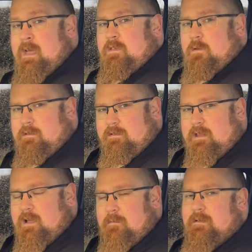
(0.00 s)
So as I said,
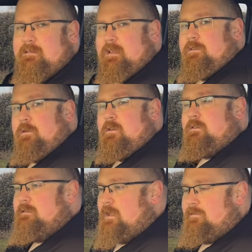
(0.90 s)
a couple of six footers
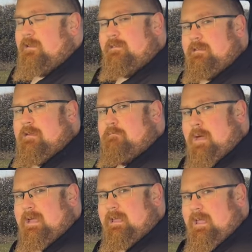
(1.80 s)
could definitely sit
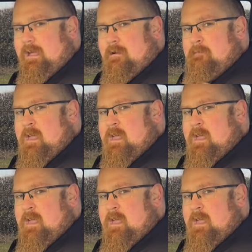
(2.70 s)
back here,